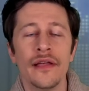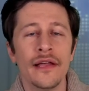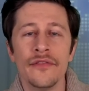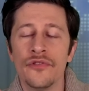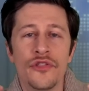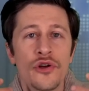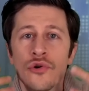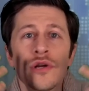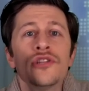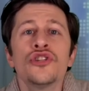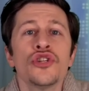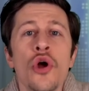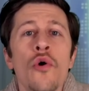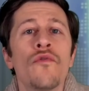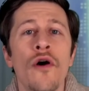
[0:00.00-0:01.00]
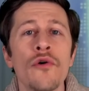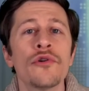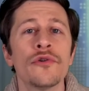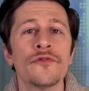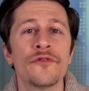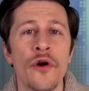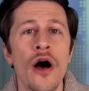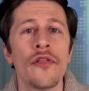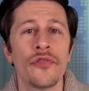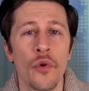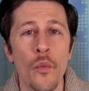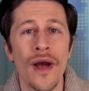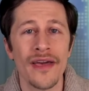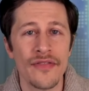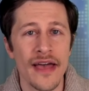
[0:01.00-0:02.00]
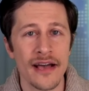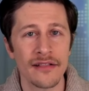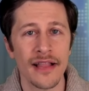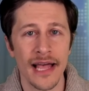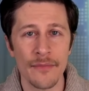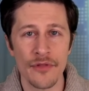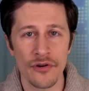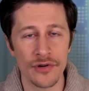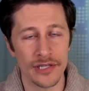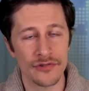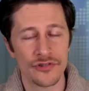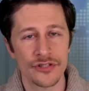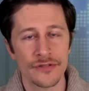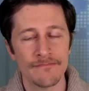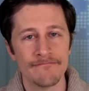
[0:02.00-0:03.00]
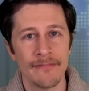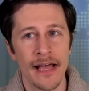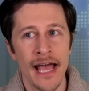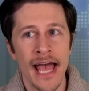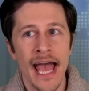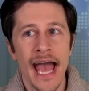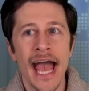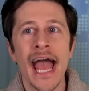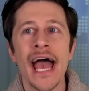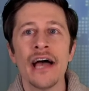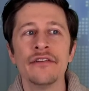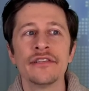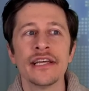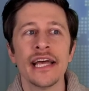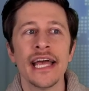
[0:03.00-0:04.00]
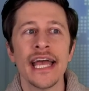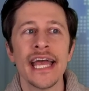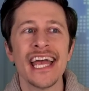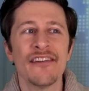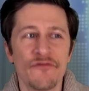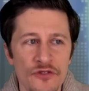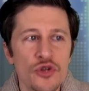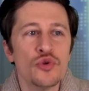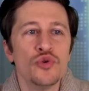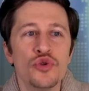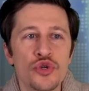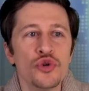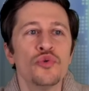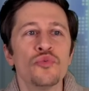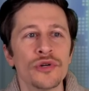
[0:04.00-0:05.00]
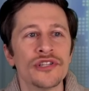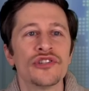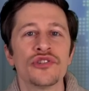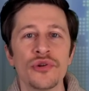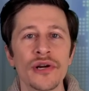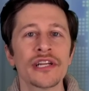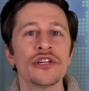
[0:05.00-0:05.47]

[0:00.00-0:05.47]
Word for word: there is no voter fraud the way they claim there is. And if you do restrict